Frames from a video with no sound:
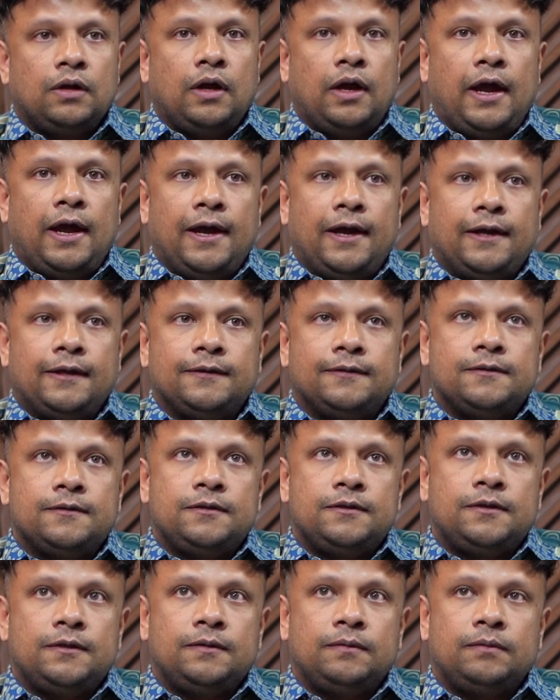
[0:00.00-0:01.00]

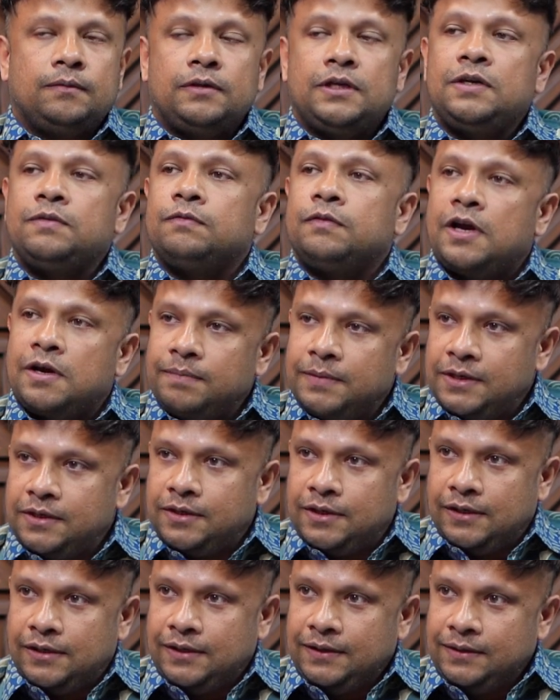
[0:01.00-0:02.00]
and
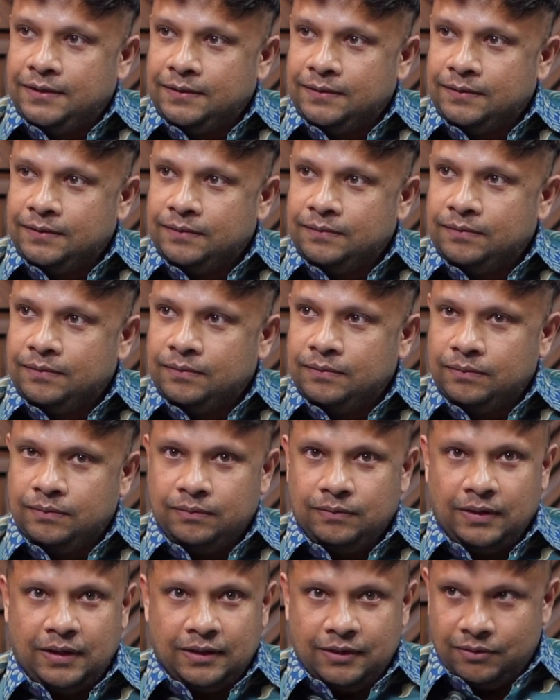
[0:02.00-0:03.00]
environmentally
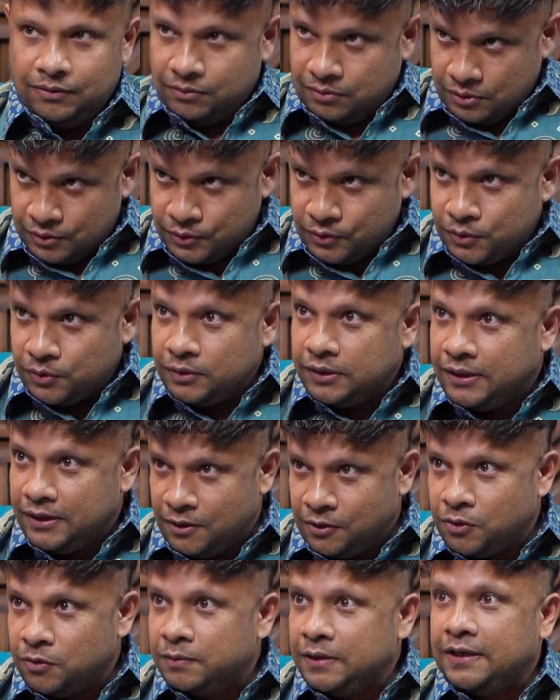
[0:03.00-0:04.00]
and also
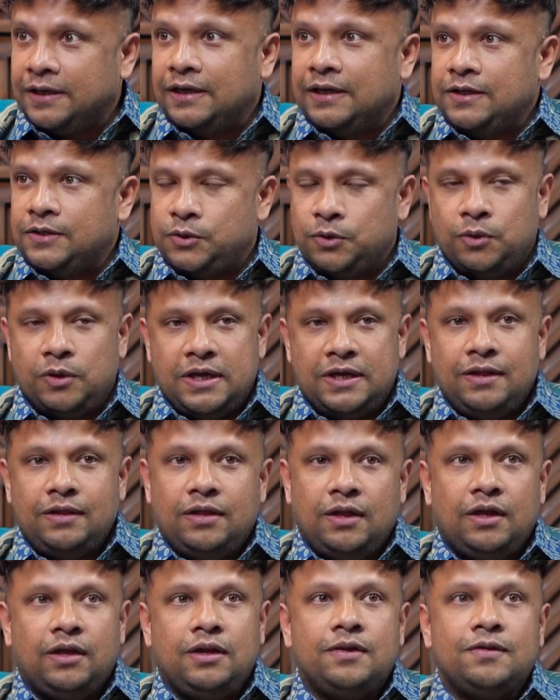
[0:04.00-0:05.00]
economically. So
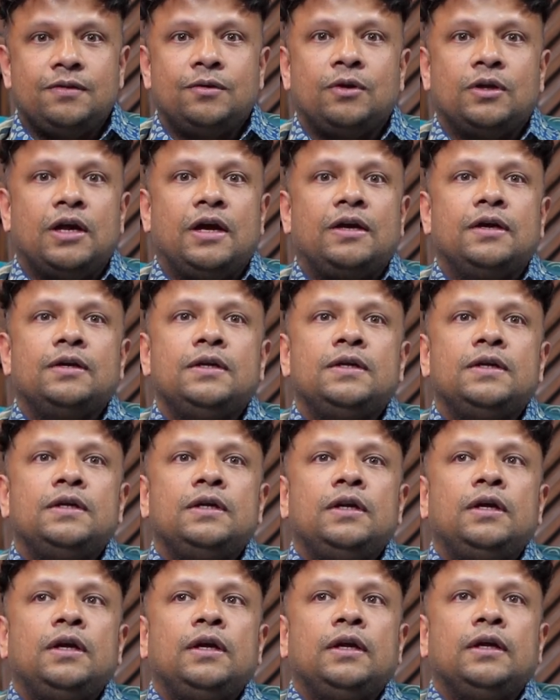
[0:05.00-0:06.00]
anything is gonna
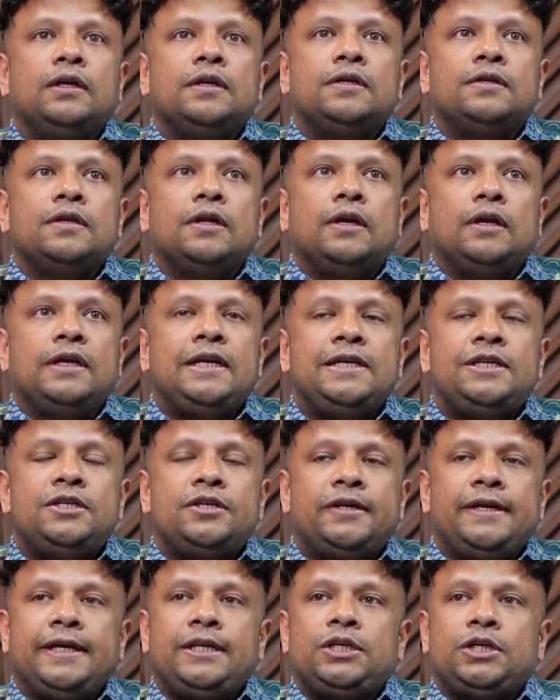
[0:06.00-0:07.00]

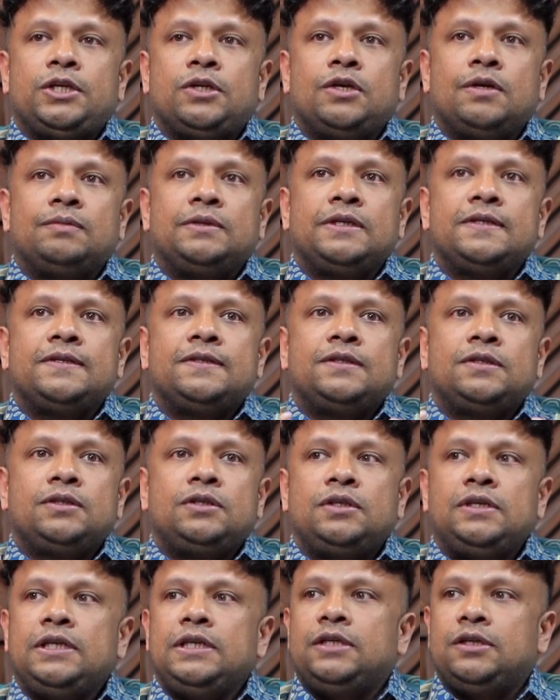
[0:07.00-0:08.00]
interaction of these
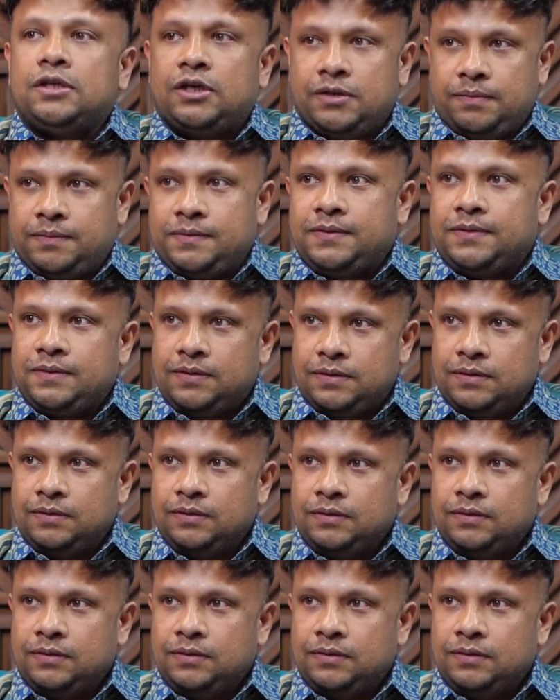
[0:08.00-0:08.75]
three terms,